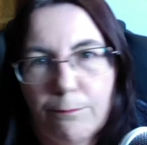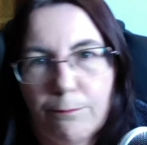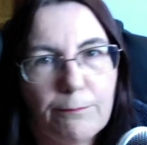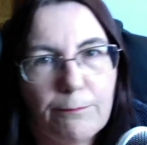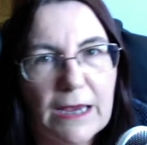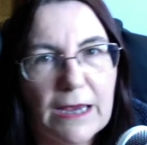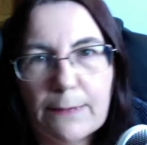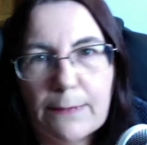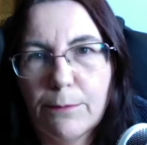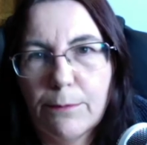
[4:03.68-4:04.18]

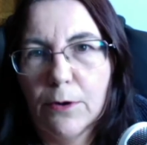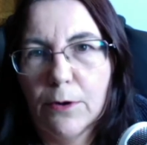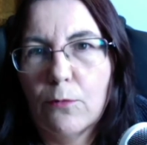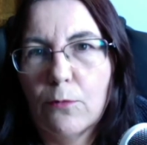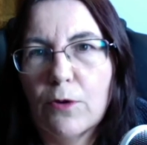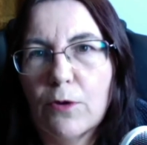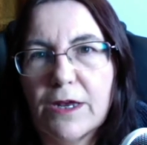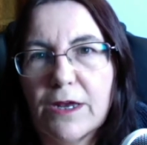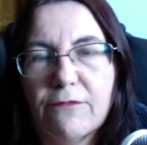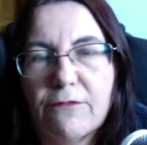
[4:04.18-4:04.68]
paper,
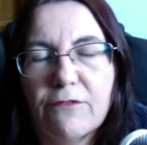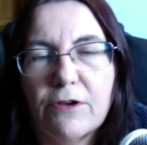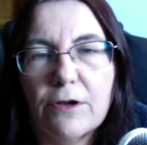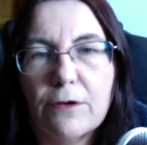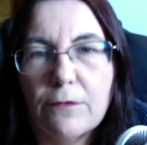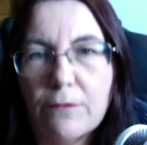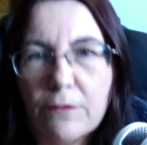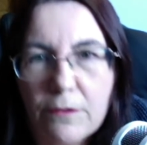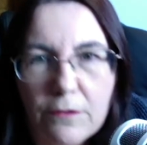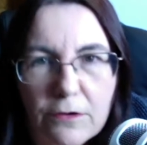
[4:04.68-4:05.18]

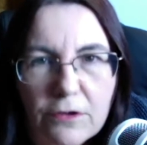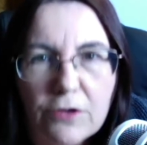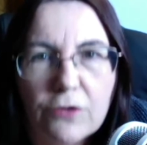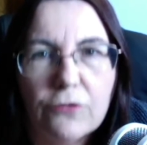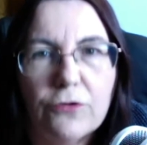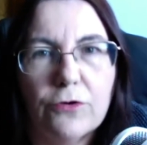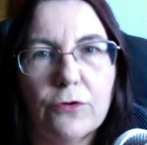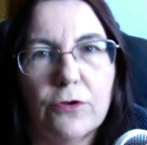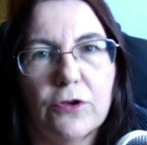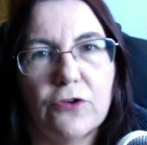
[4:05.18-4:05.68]
whatever, you
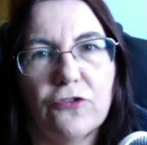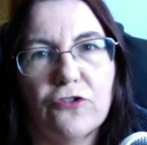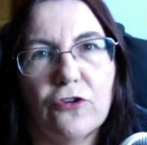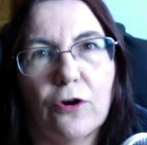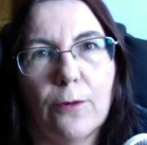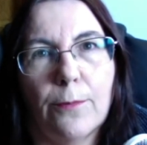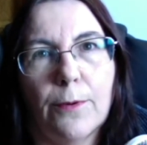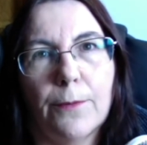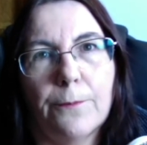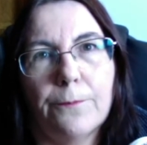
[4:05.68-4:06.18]
do your
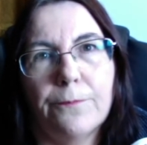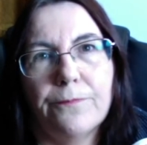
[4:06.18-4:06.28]
job.